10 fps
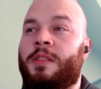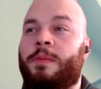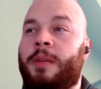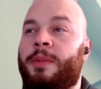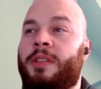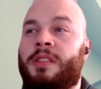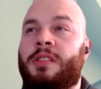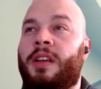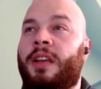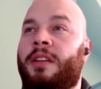maybe
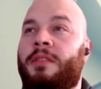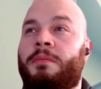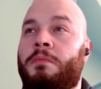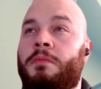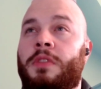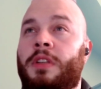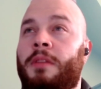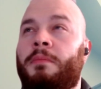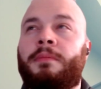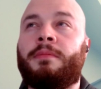just like
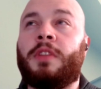some